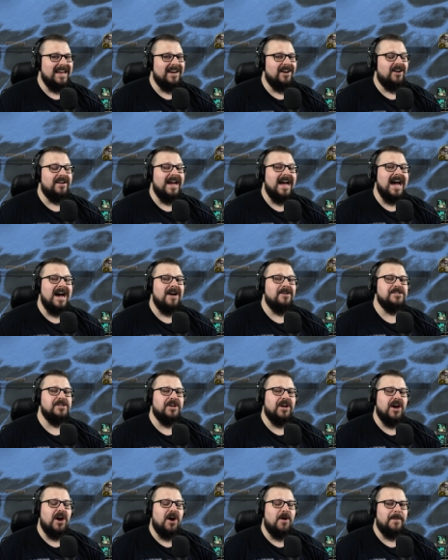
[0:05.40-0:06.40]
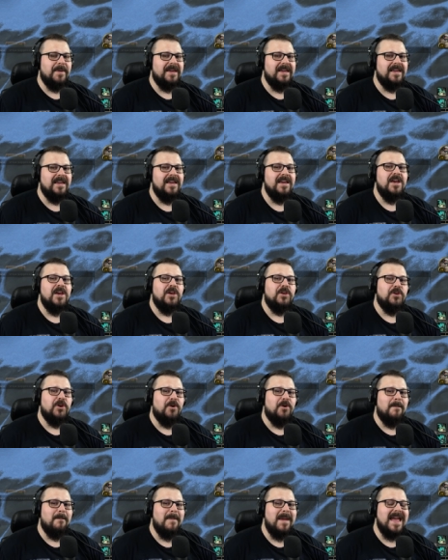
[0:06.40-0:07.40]
on how to copy
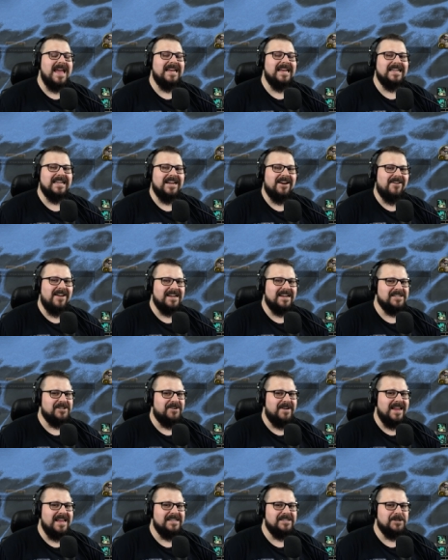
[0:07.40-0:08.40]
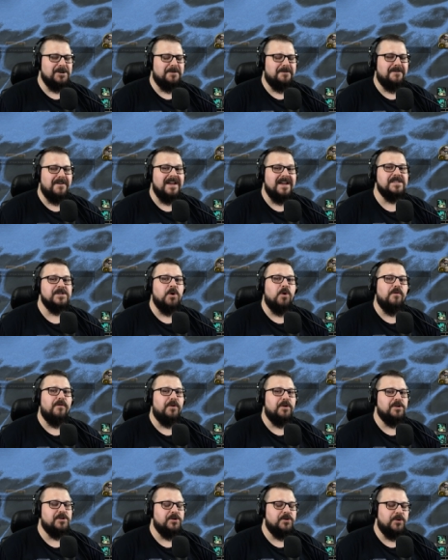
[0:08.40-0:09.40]
your main character interface
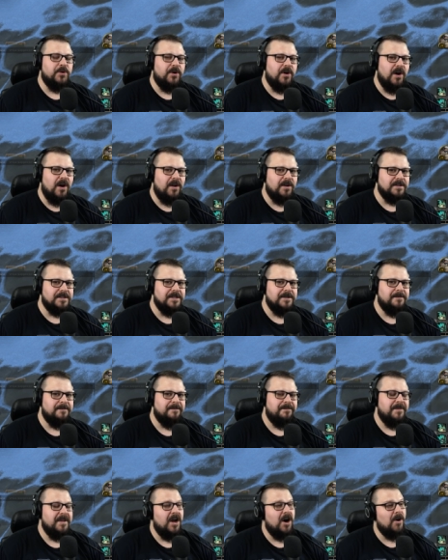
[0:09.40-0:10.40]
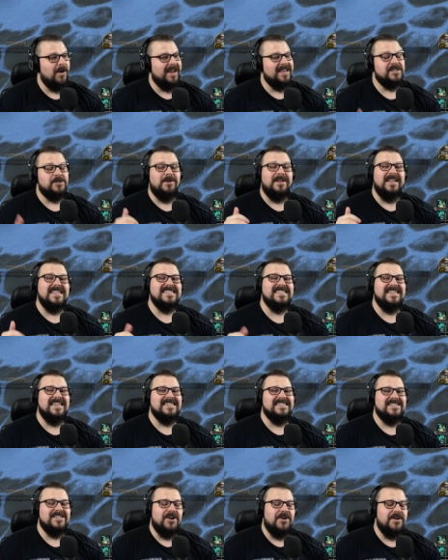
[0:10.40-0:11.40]
over to your alt. Okay, so let's
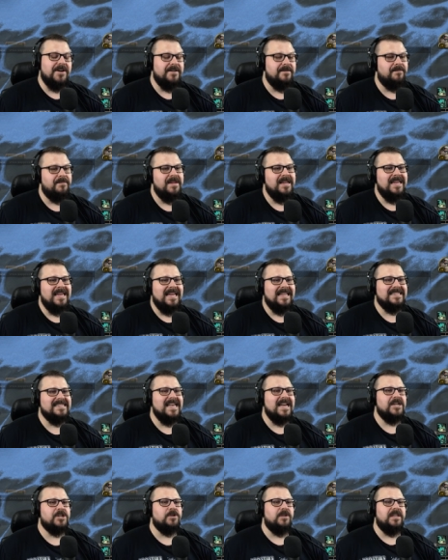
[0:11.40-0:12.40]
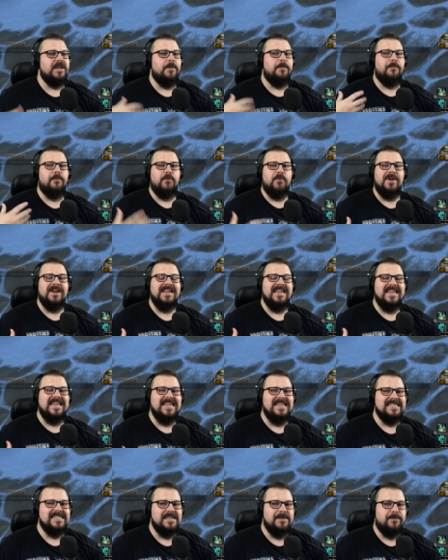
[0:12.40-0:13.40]
get started. It's actually a pretty
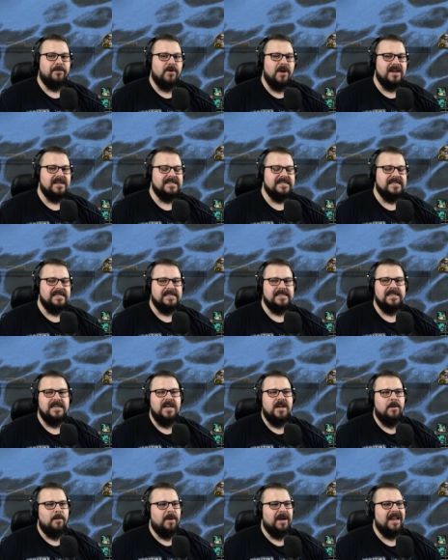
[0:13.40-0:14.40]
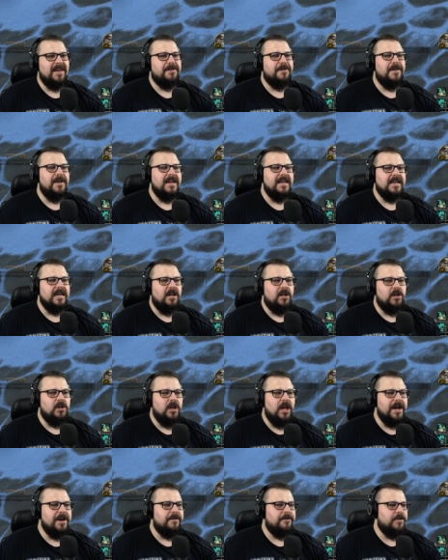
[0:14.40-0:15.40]
easy process, but I think a
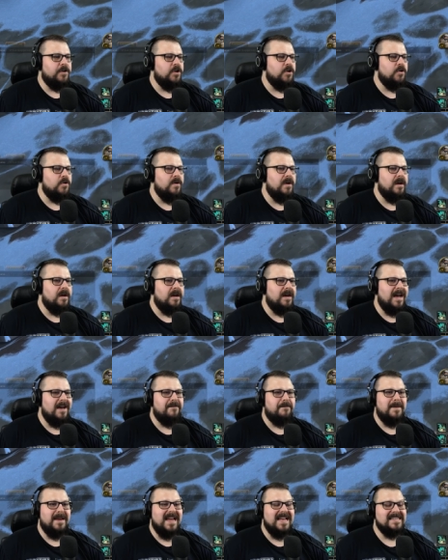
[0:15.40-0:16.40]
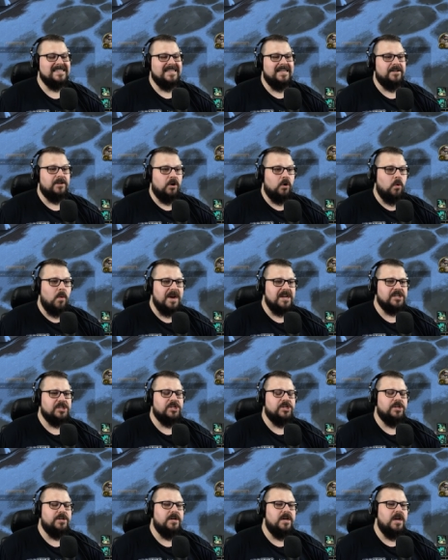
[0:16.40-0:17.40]
lot of you uh, have been asking the question,